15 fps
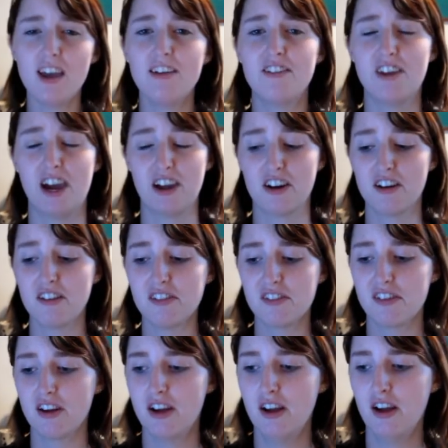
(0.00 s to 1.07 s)

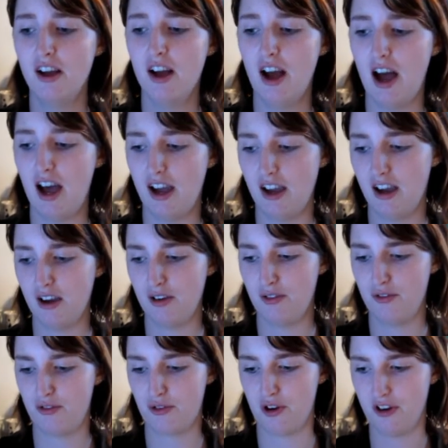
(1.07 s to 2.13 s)
daggers, I
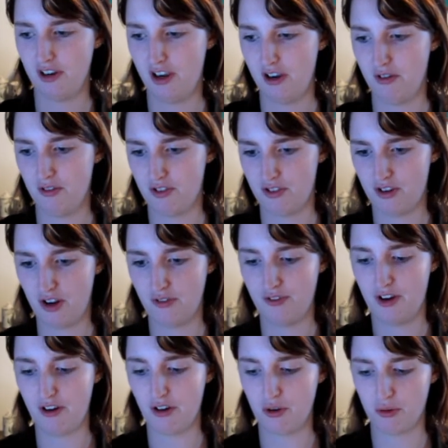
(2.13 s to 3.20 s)
have drawn out a
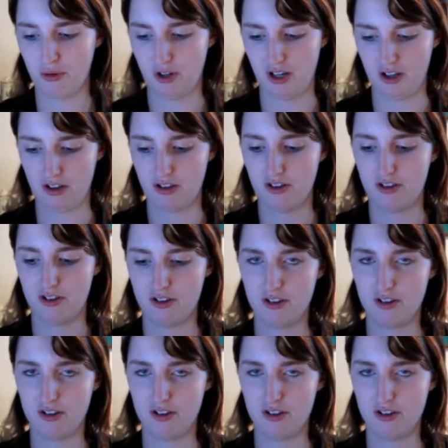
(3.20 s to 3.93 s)
very quick